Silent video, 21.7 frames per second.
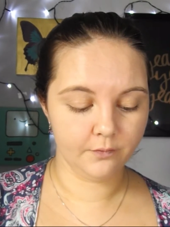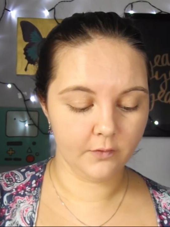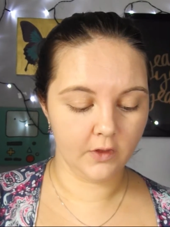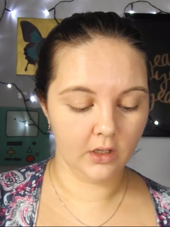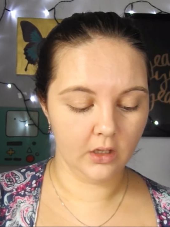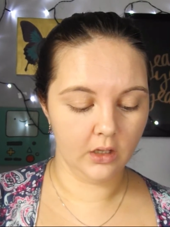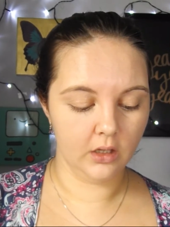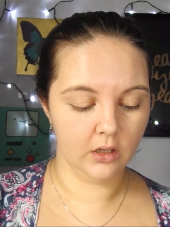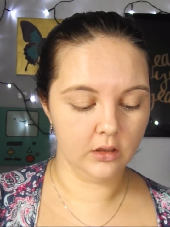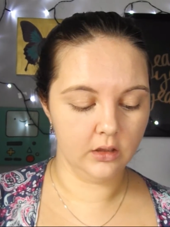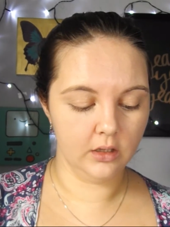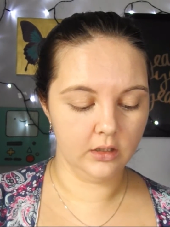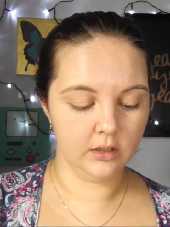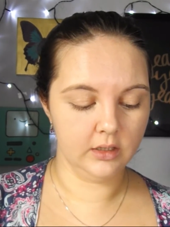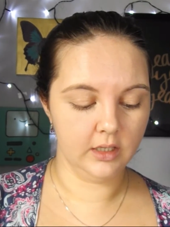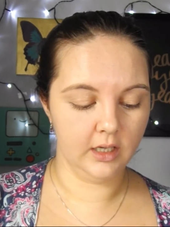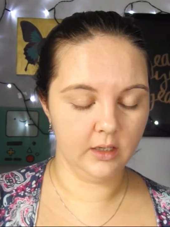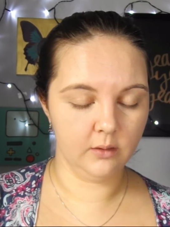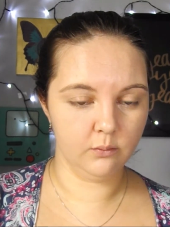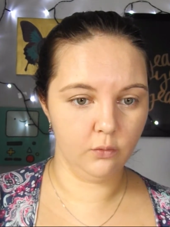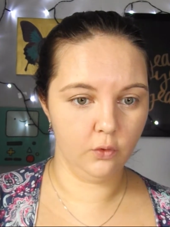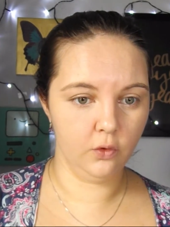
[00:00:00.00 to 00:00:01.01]
and then
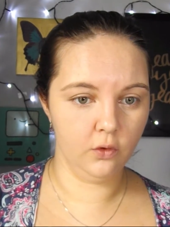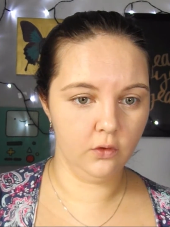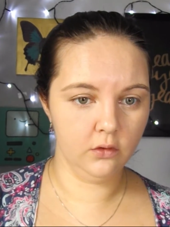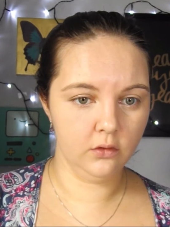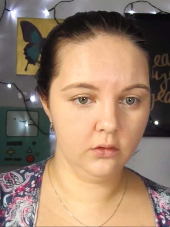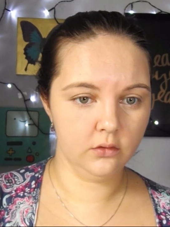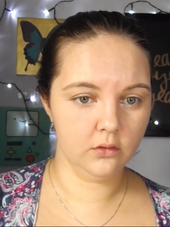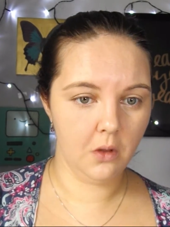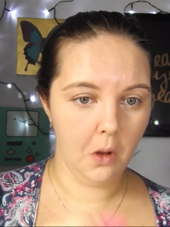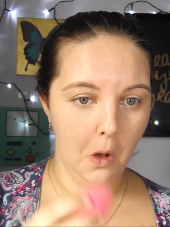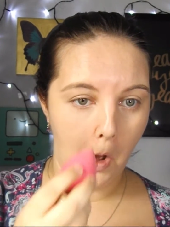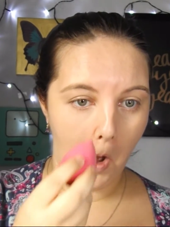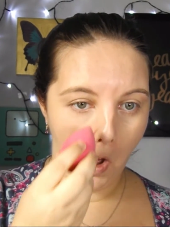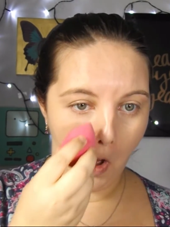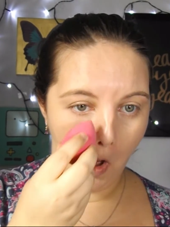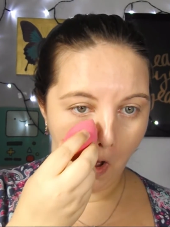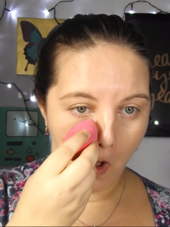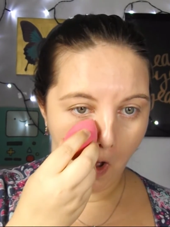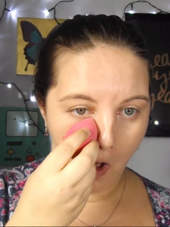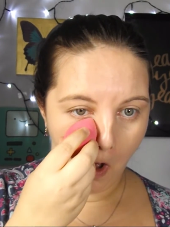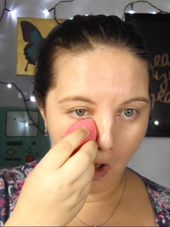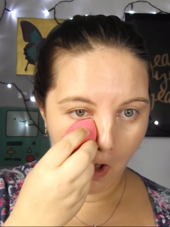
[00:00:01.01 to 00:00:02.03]
take more
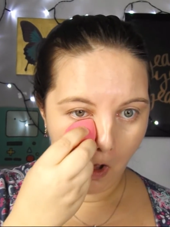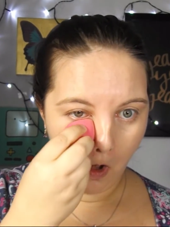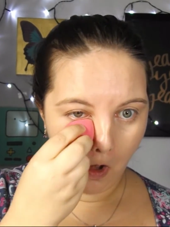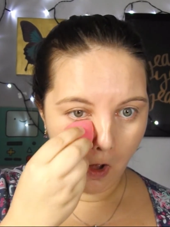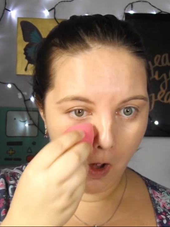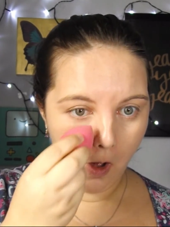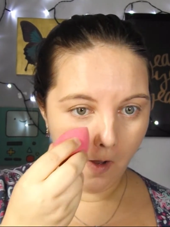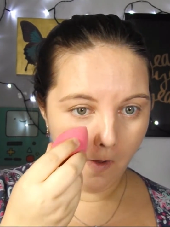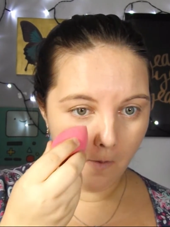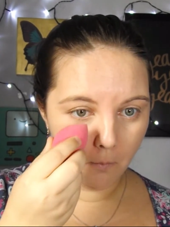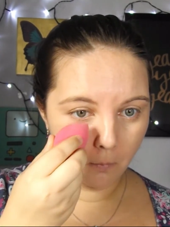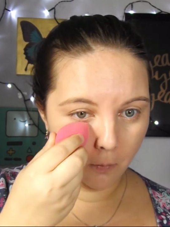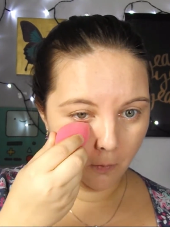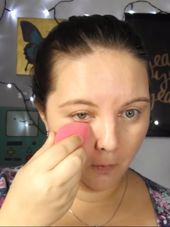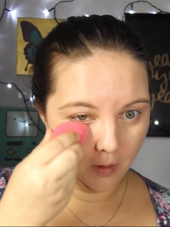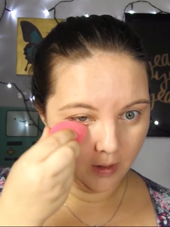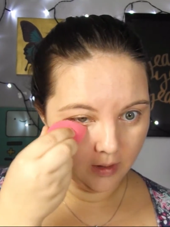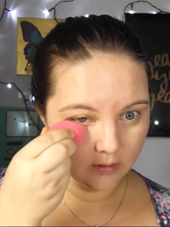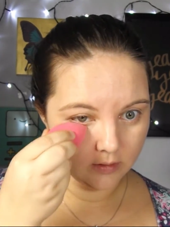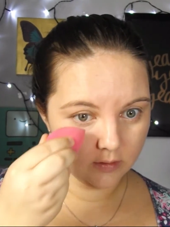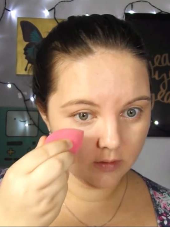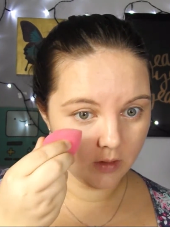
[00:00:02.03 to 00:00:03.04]
and
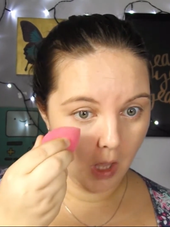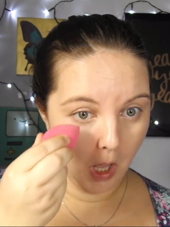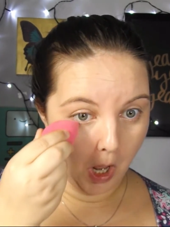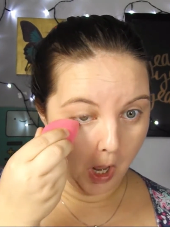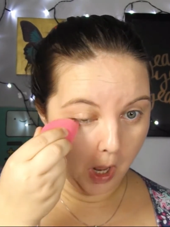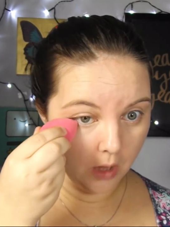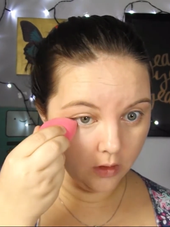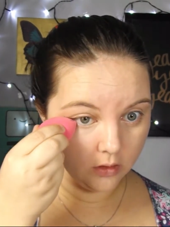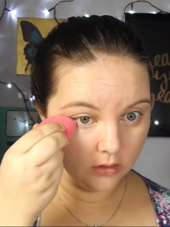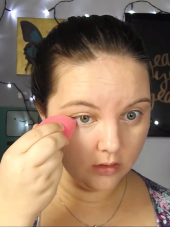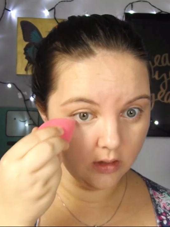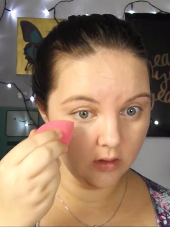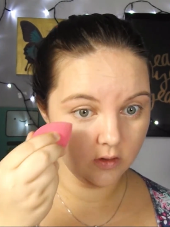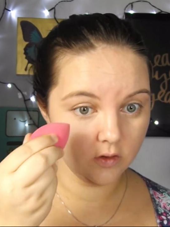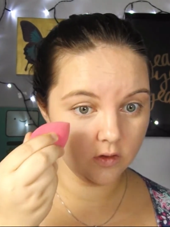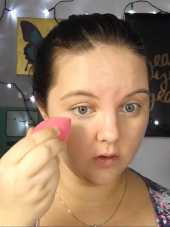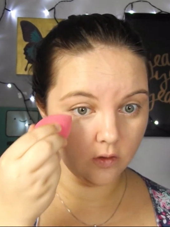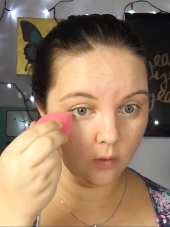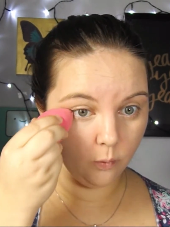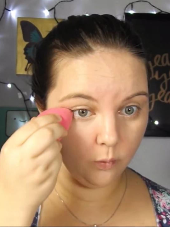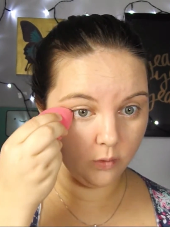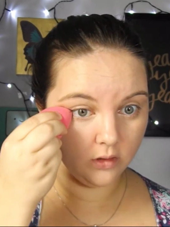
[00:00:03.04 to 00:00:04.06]
press, and this
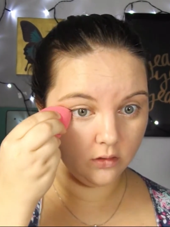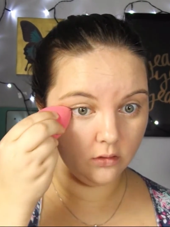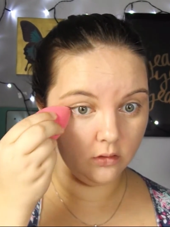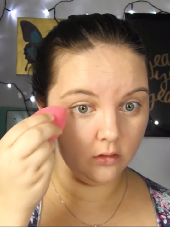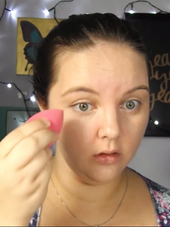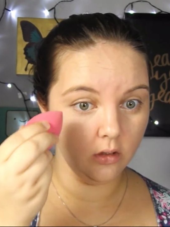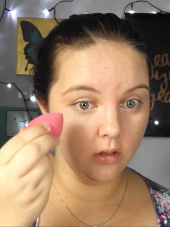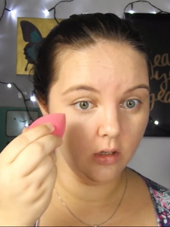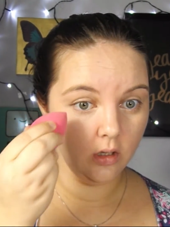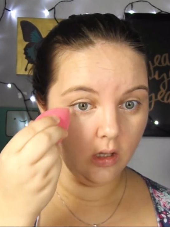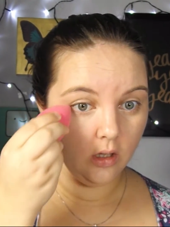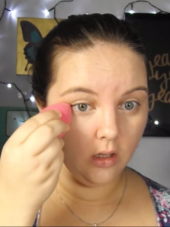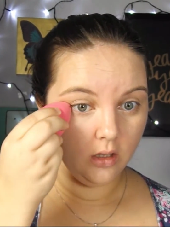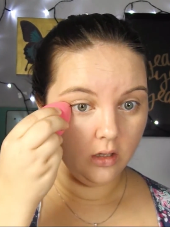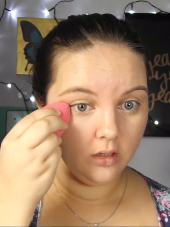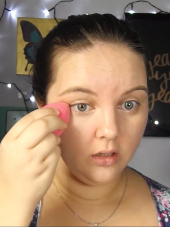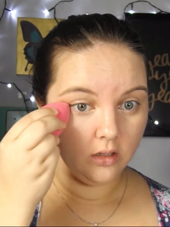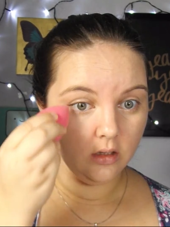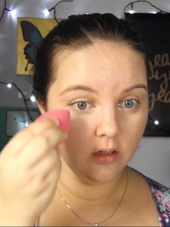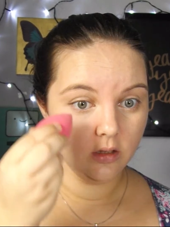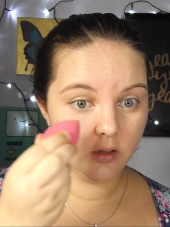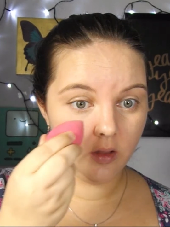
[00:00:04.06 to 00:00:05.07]
will
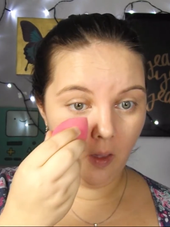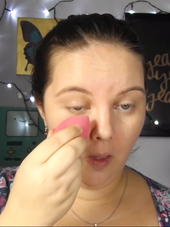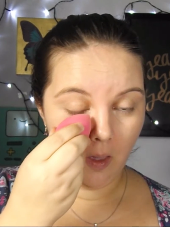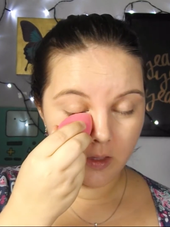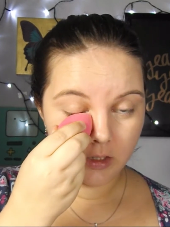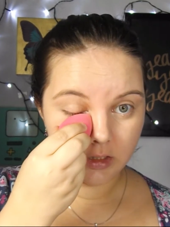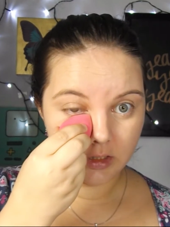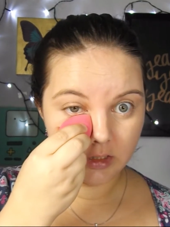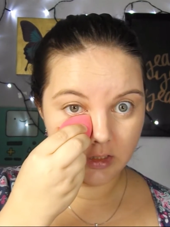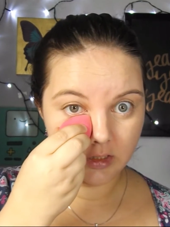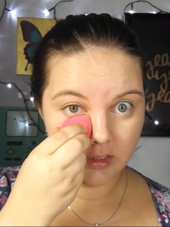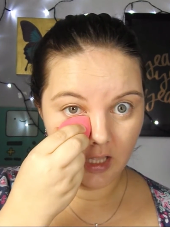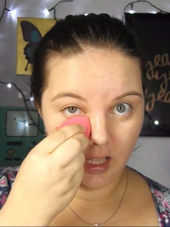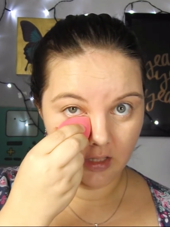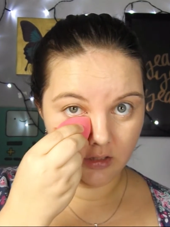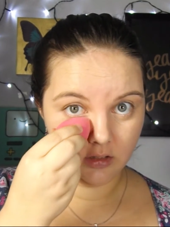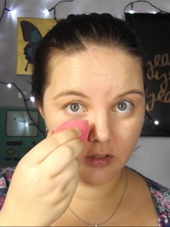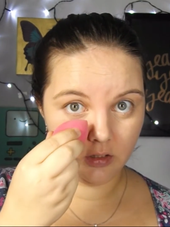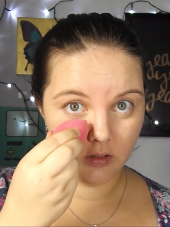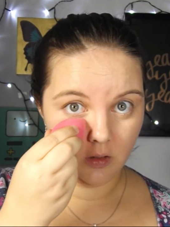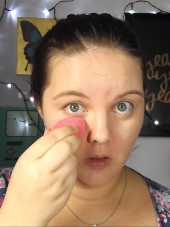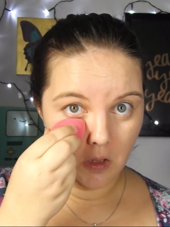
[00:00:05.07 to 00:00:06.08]
set.